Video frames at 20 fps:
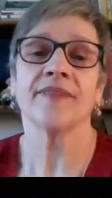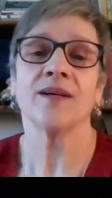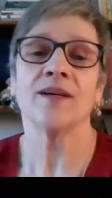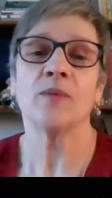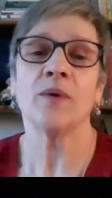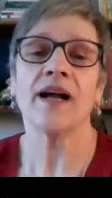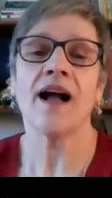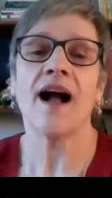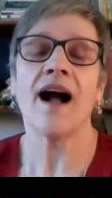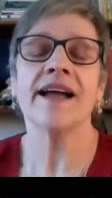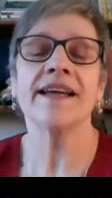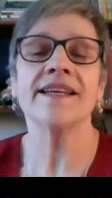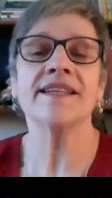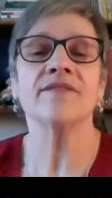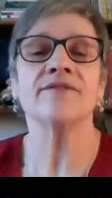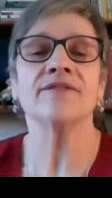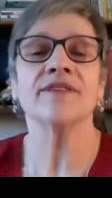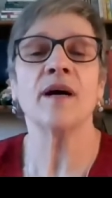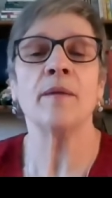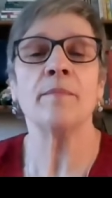What kind
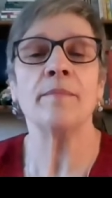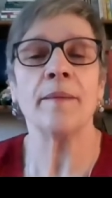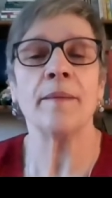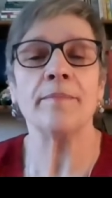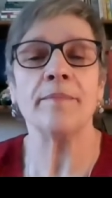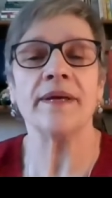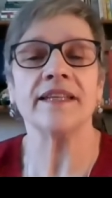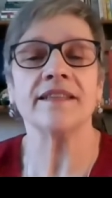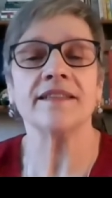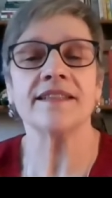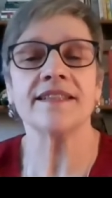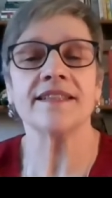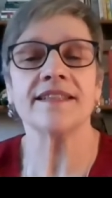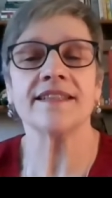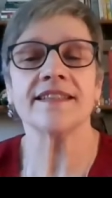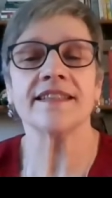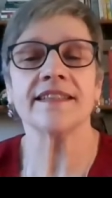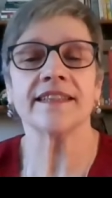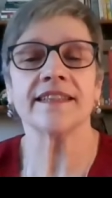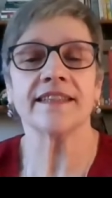of
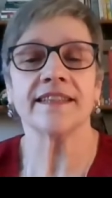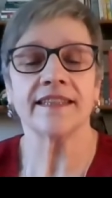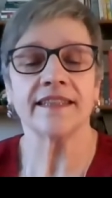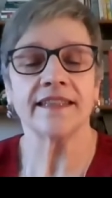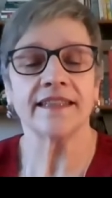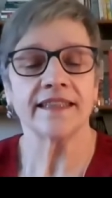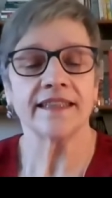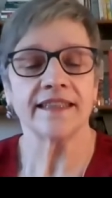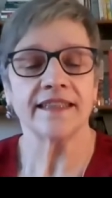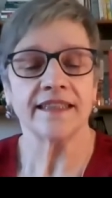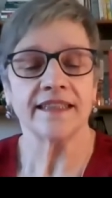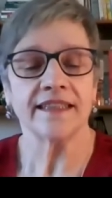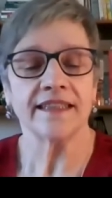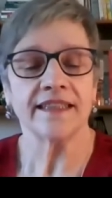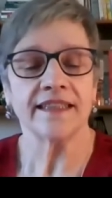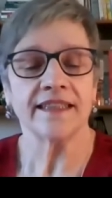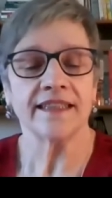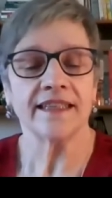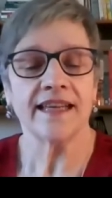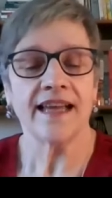commitments
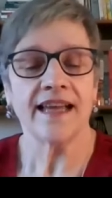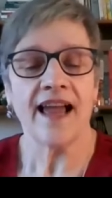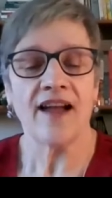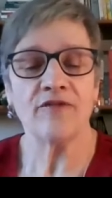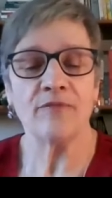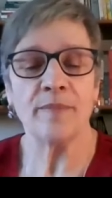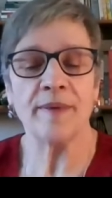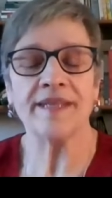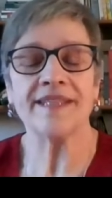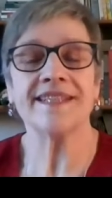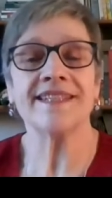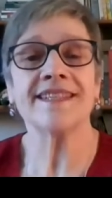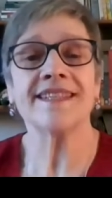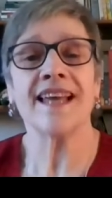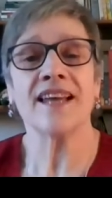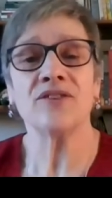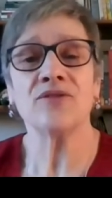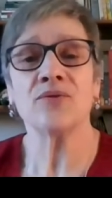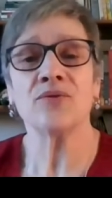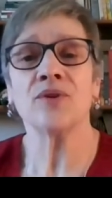have been
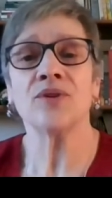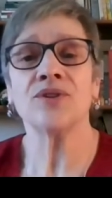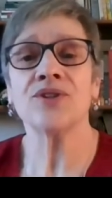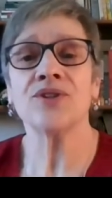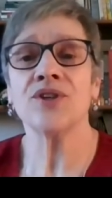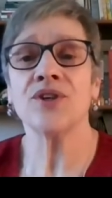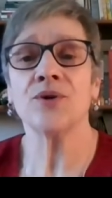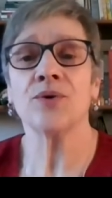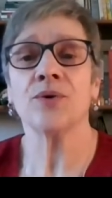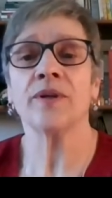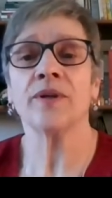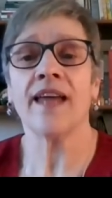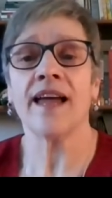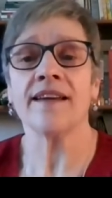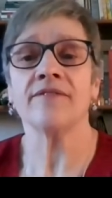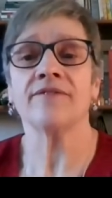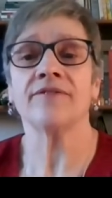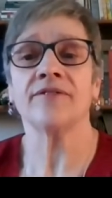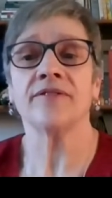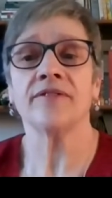central to your
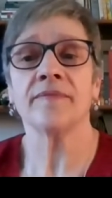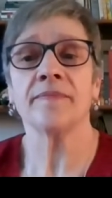life?